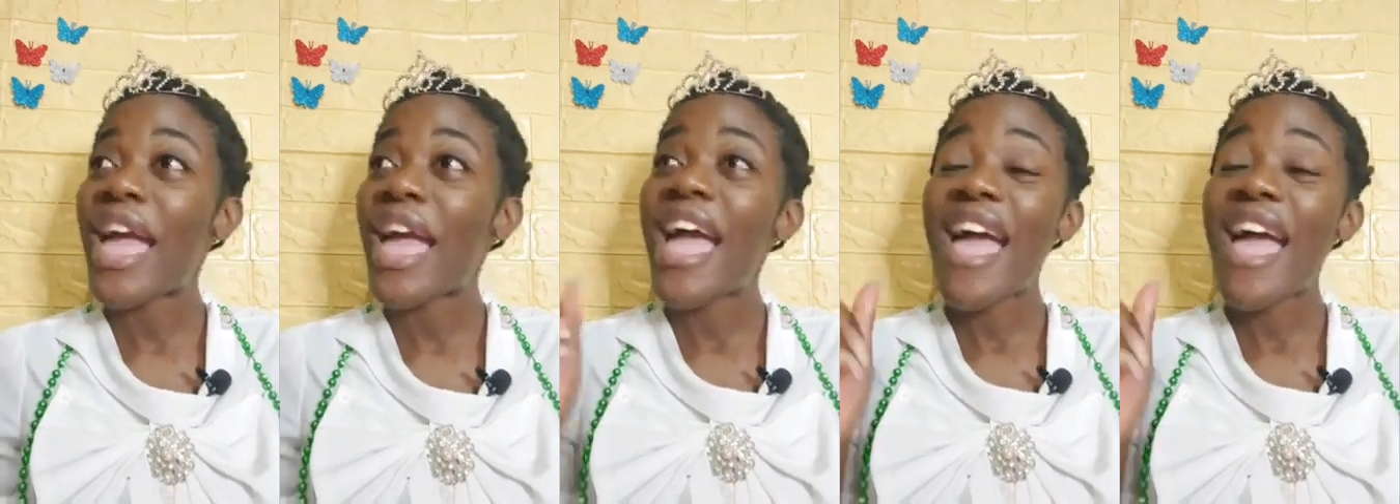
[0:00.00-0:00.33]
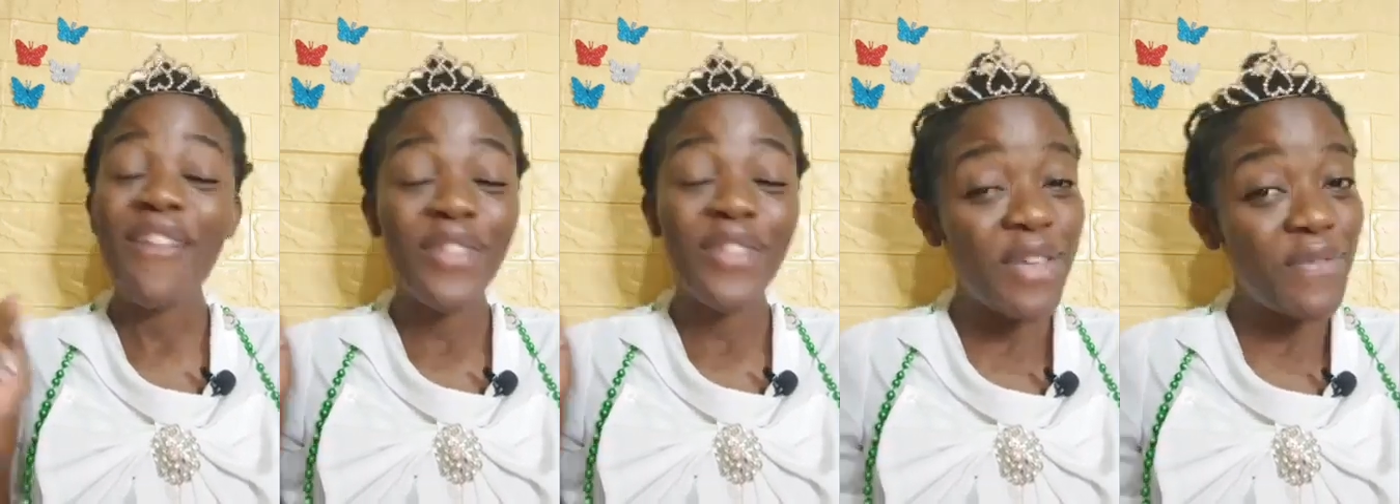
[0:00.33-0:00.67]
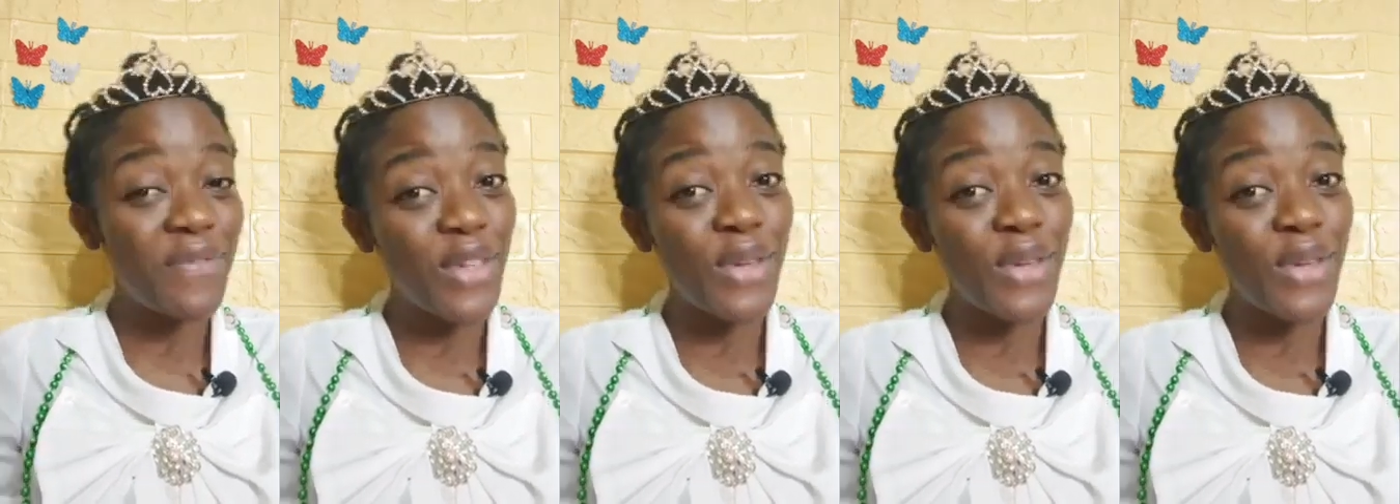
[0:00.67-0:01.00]
Heaven in
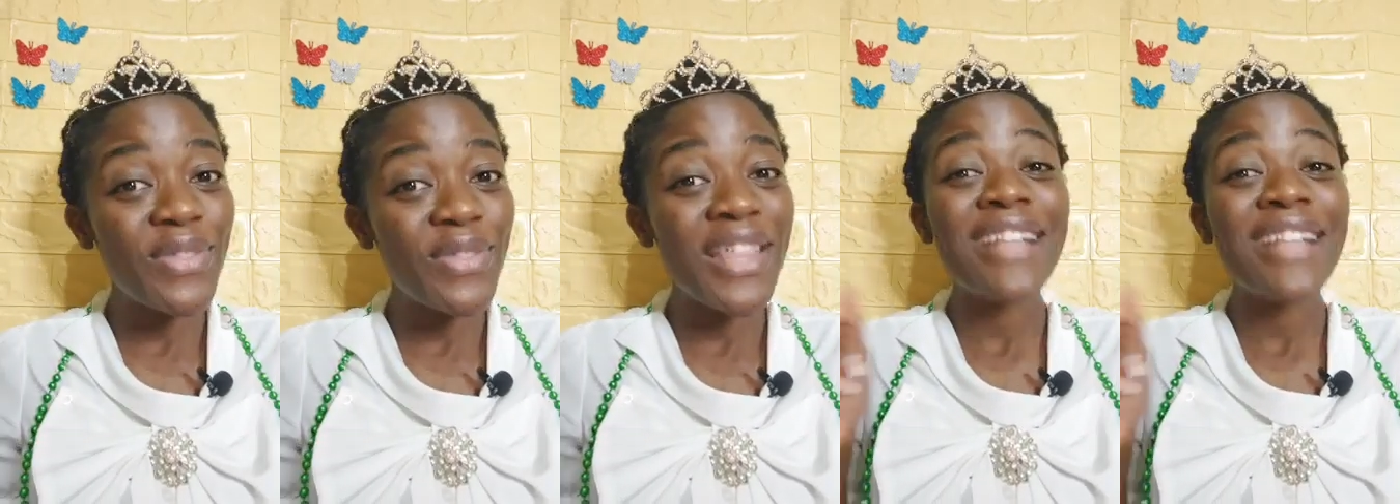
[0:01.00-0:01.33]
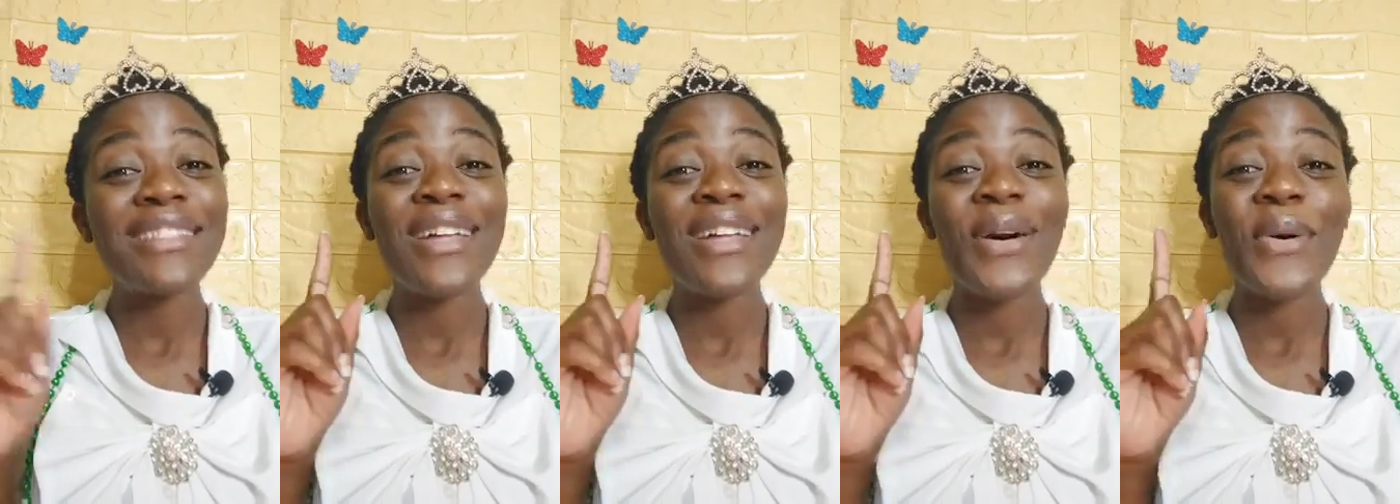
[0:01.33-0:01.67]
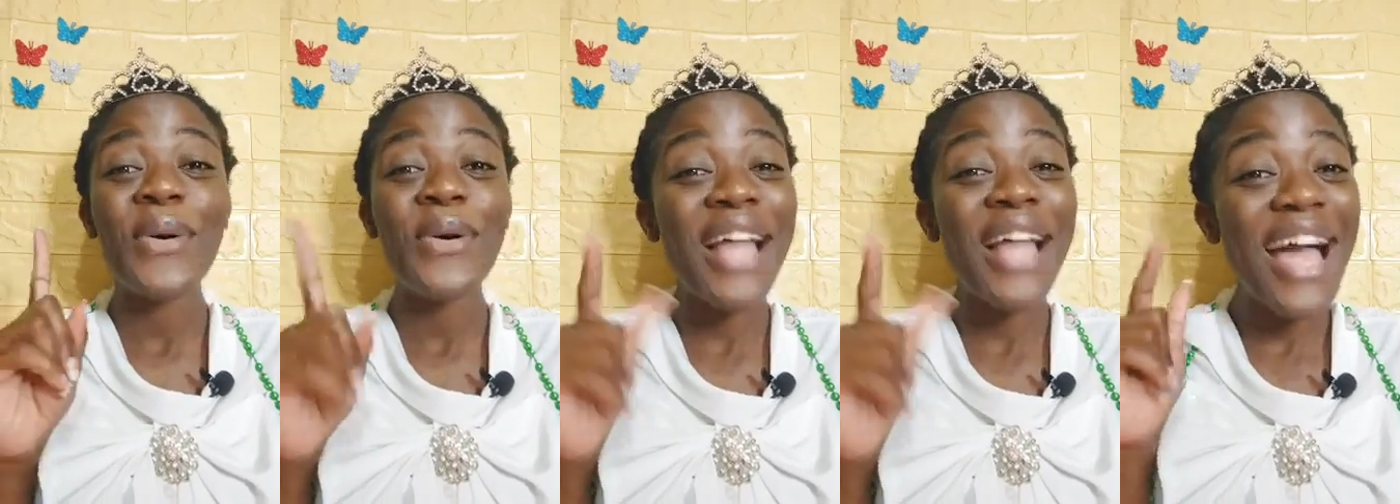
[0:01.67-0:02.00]
view, that's the
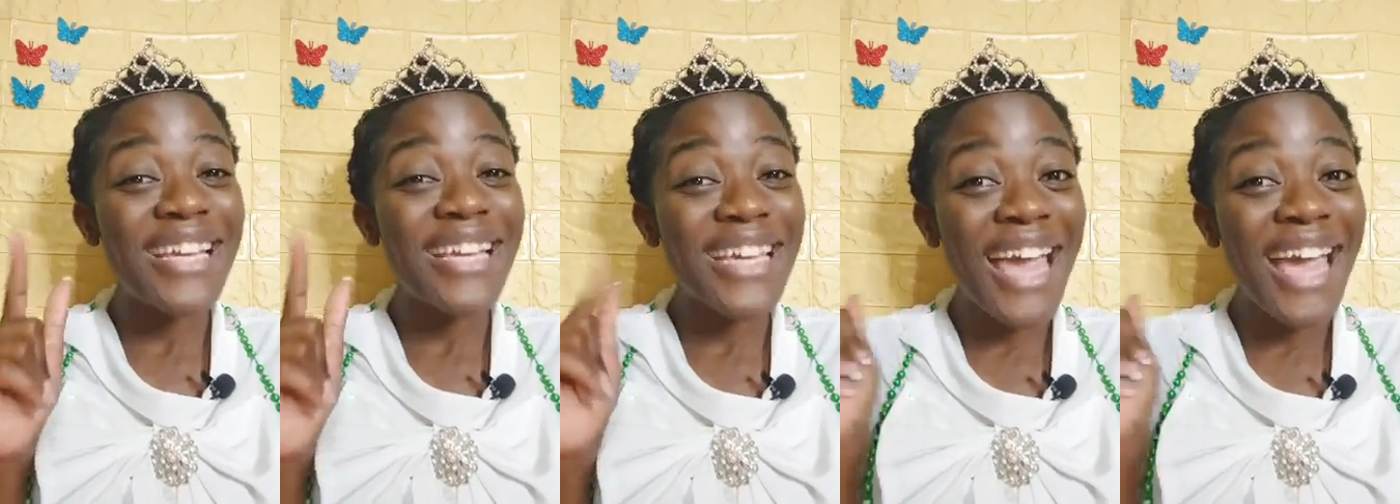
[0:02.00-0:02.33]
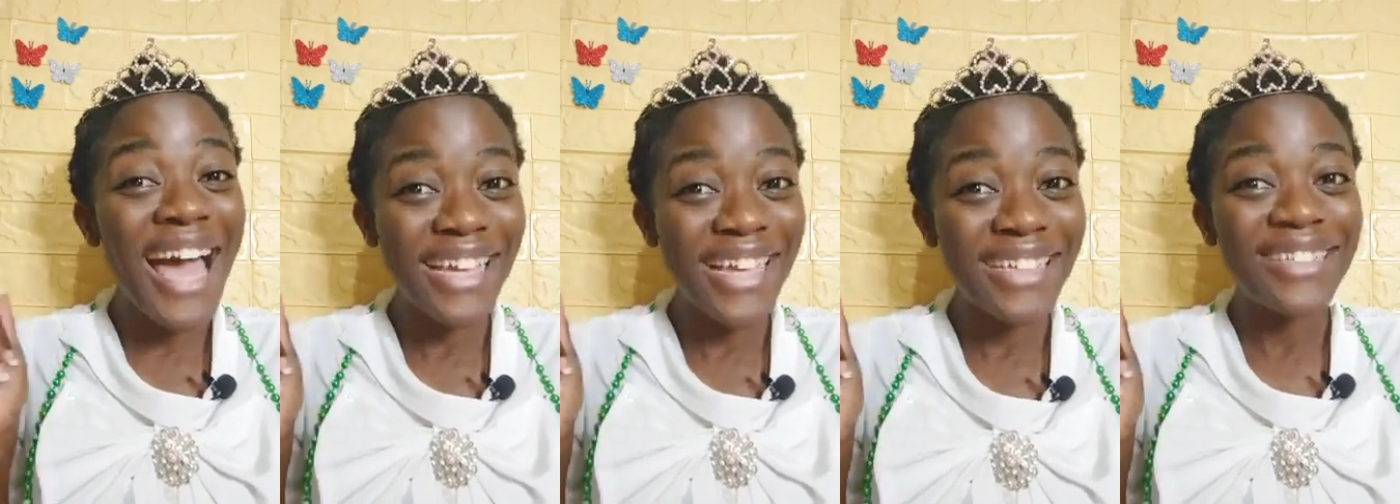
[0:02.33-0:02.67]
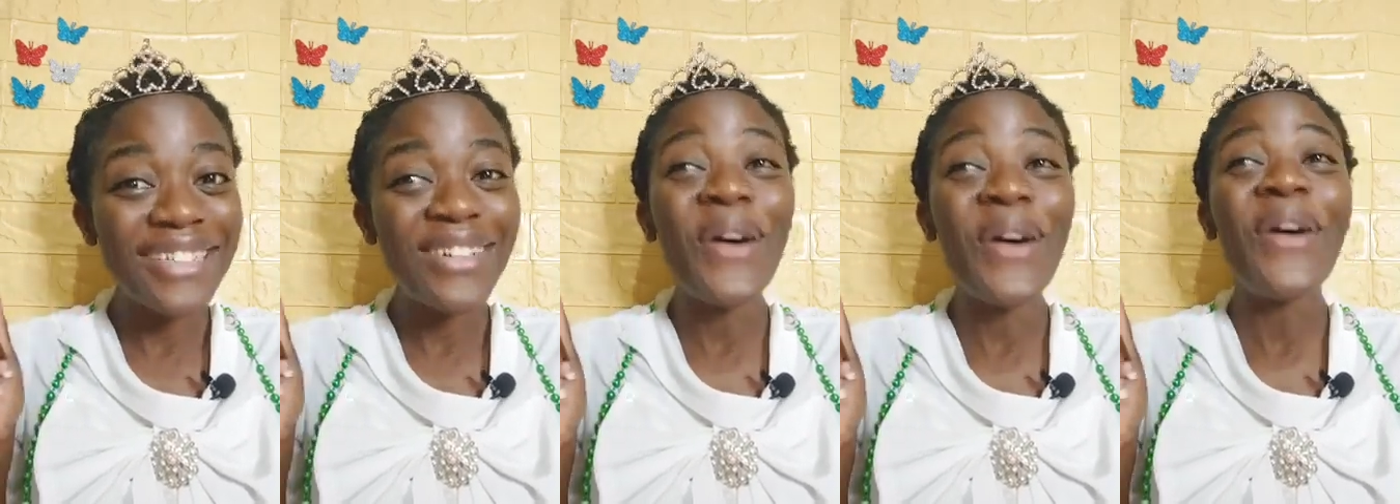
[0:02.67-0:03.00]
whole idea.
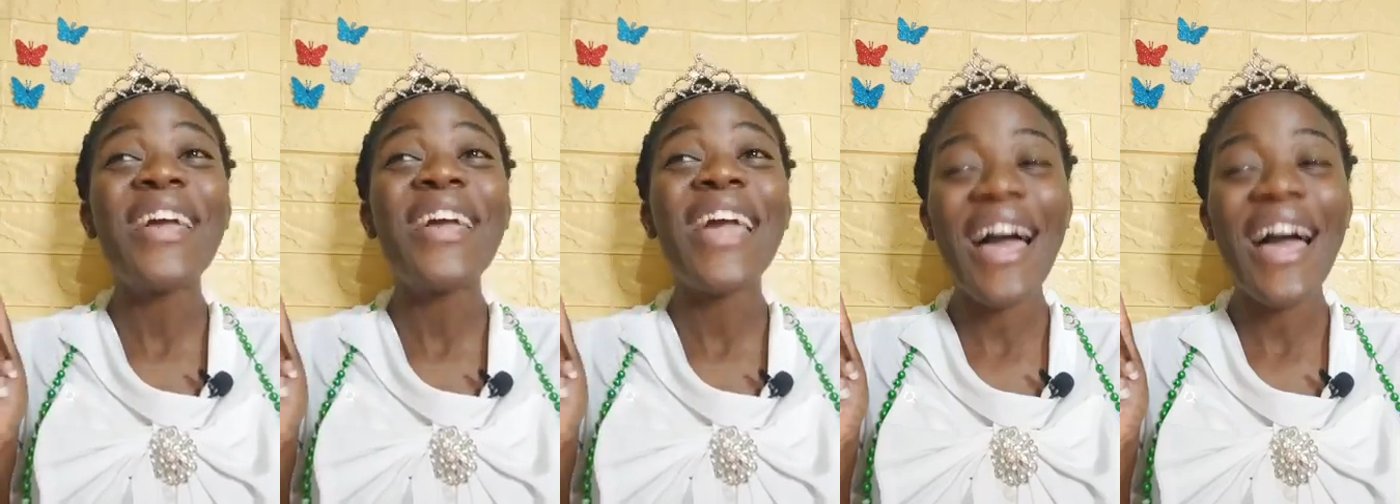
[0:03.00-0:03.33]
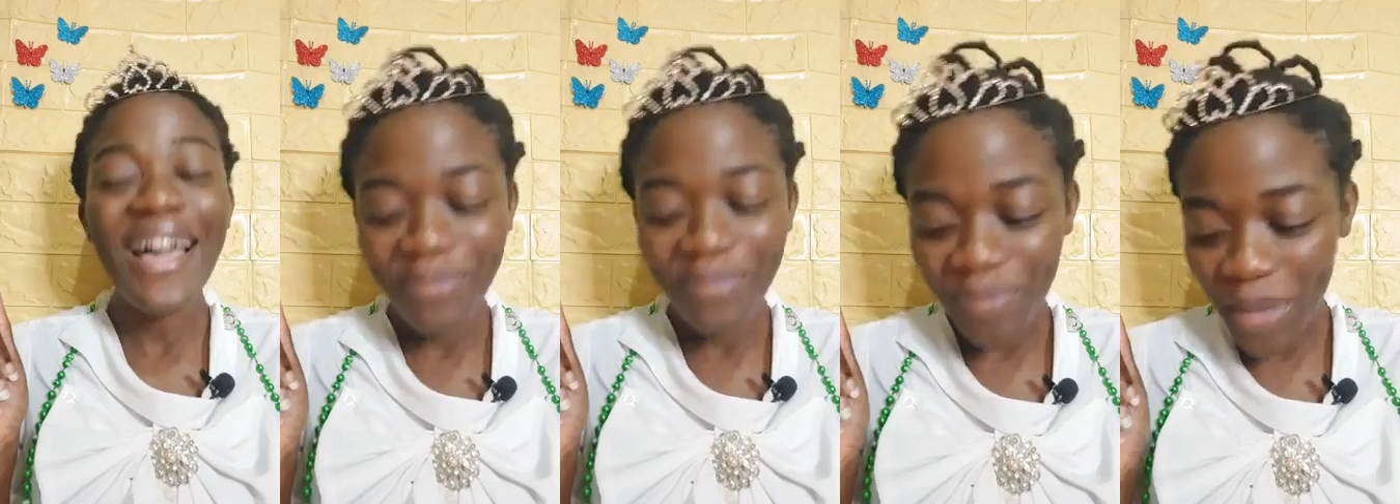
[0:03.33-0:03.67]
Oh yeah.